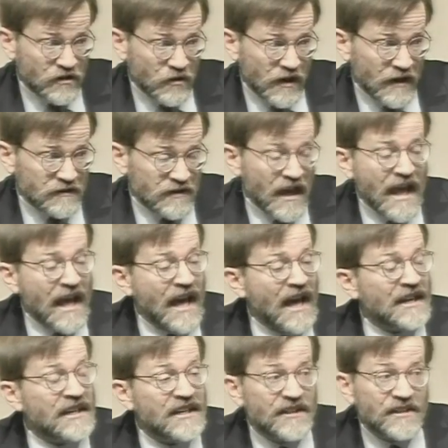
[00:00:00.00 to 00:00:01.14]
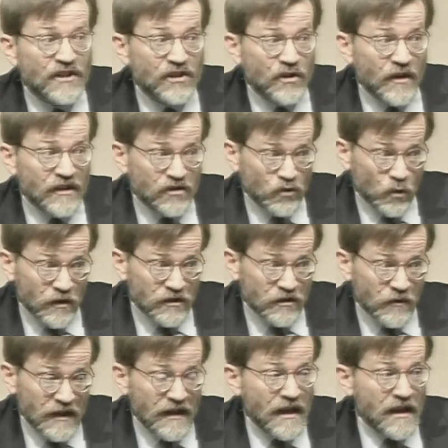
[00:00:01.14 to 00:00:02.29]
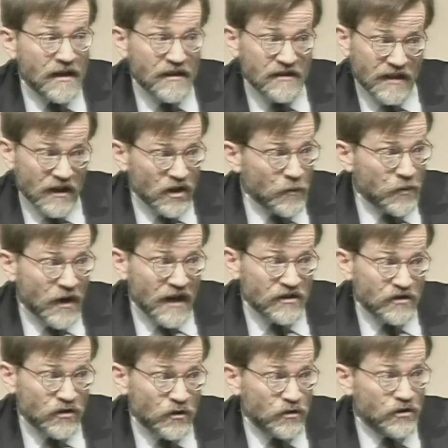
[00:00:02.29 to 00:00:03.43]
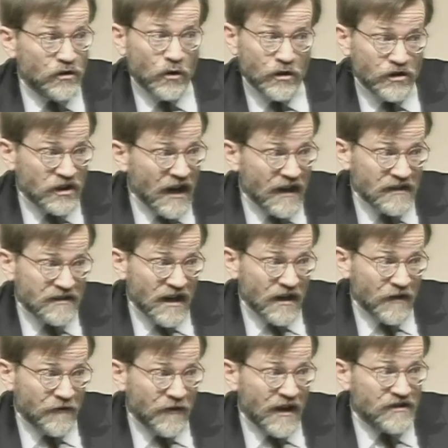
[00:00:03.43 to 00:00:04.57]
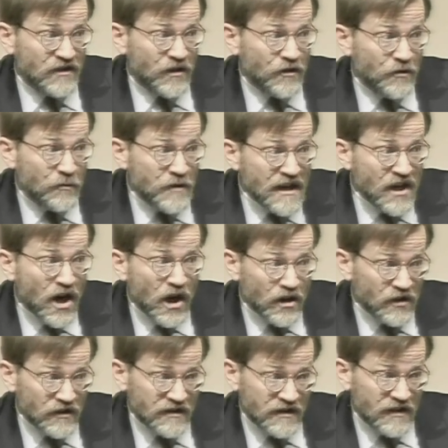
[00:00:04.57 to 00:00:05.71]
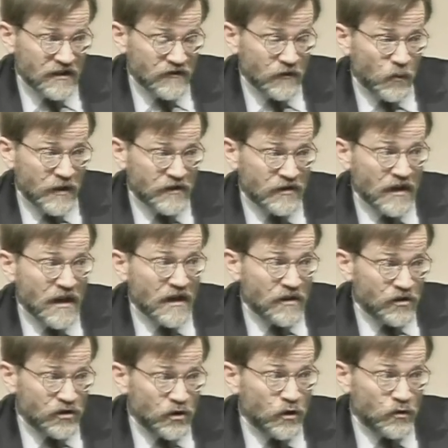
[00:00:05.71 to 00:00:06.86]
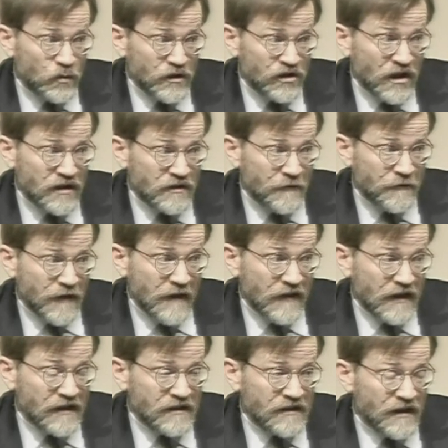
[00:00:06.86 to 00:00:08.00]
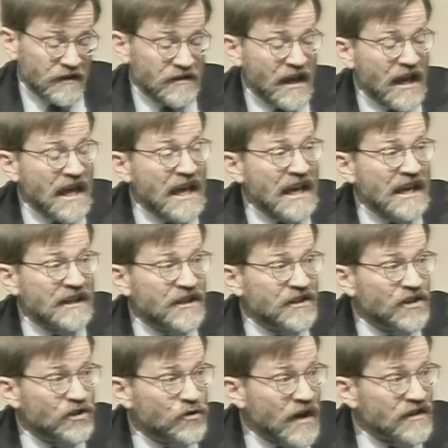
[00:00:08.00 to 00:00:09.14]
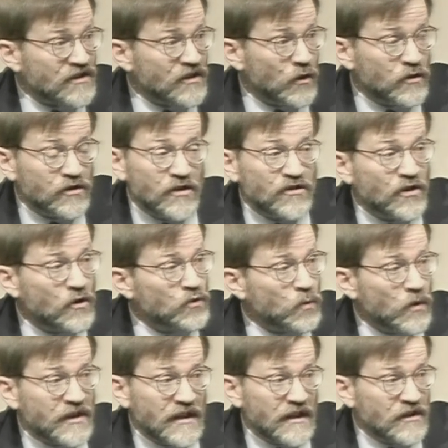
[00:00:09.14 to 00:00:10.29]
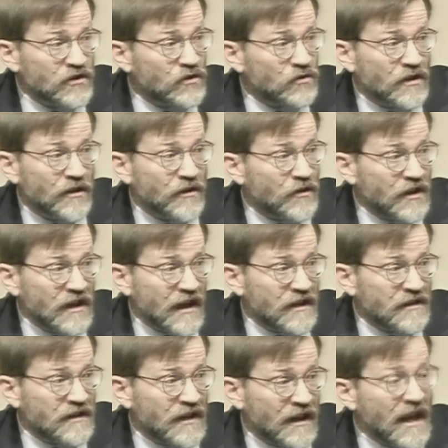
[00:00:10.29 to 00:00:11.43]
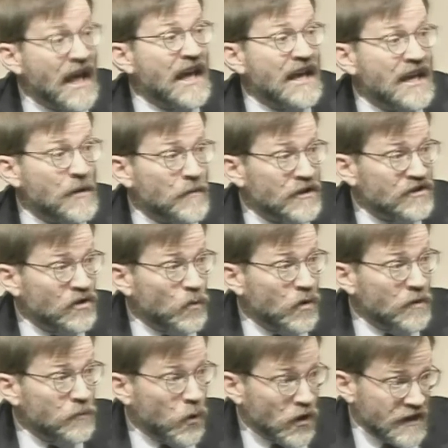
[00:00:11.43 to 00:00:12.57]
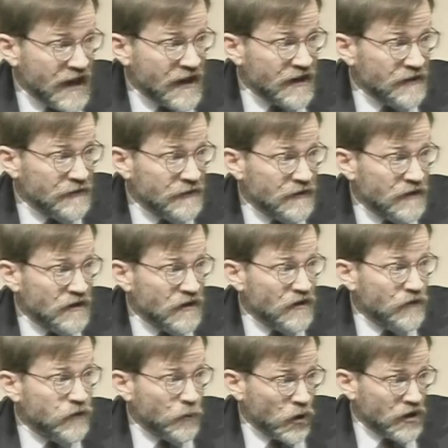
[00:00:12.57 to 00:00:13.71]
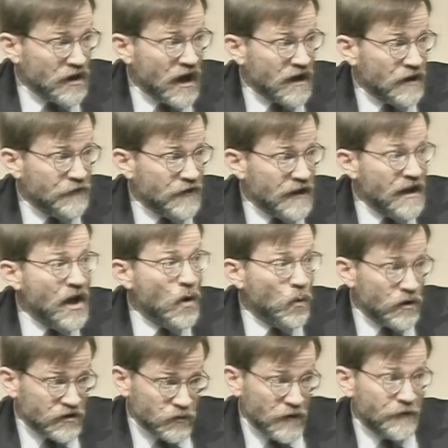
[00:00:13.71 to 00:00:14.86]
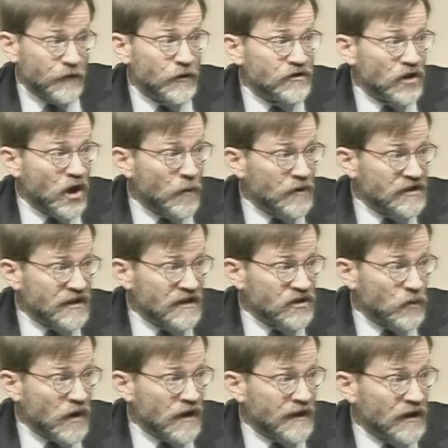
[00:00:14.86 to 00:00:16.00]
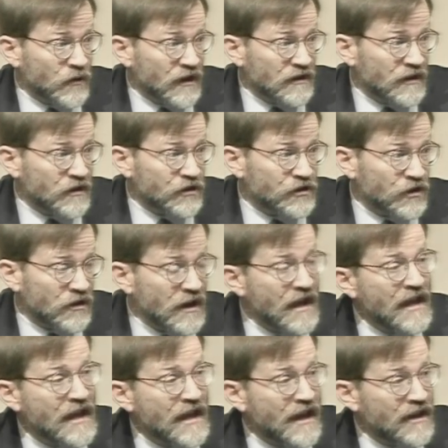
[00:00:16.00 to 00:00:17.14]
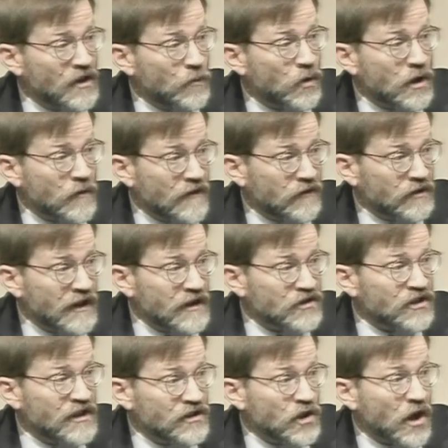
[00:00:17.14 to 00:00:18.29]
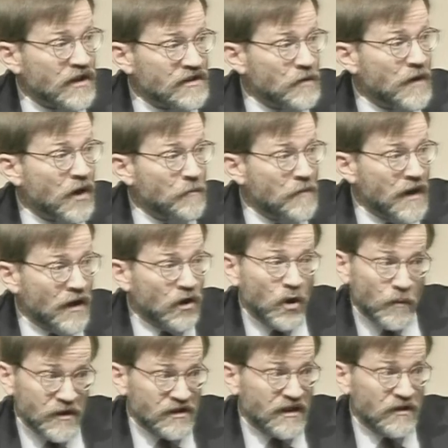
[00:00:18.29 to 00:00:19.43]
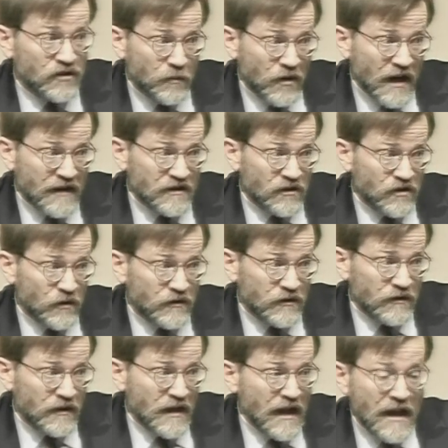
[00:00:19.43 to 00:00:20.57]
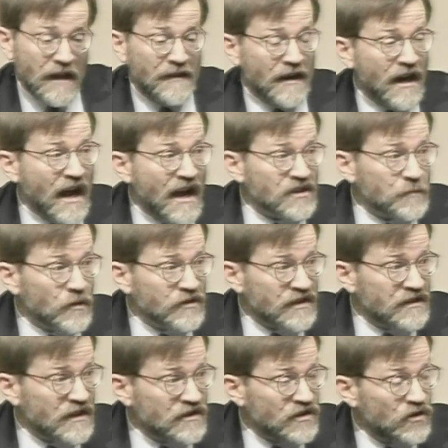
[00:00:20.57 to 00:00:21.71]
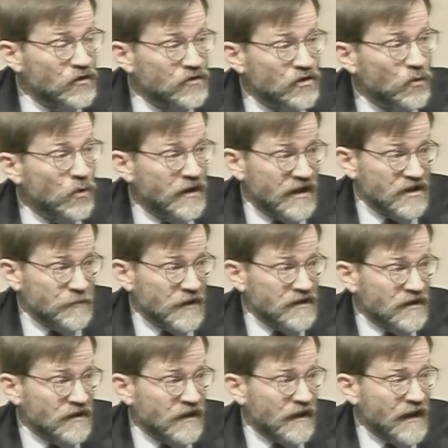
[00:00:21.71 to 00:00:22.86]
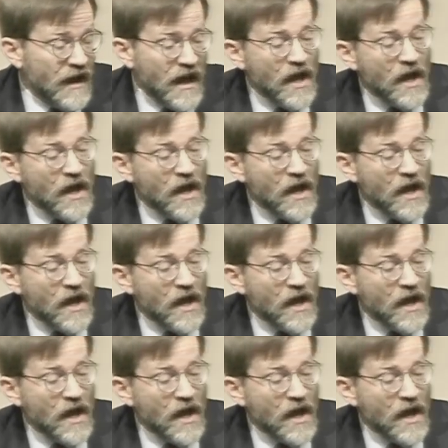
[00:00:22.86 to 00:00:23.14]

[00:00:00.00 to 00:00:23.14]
addressed, and he didn't address sorcery, sacred prostitution, or child sacrifice, the three cardinal sins for which the Jews were judged in 586. He didn't address those because those weren't the issues in 30 AD. He mentioned the word porneia for pornography, which refers to homosexuality in Greek literature. And in the book of Revelation, he talks about male homosexual prostitutes. In the Gospels, he doesn't use the word explicitly.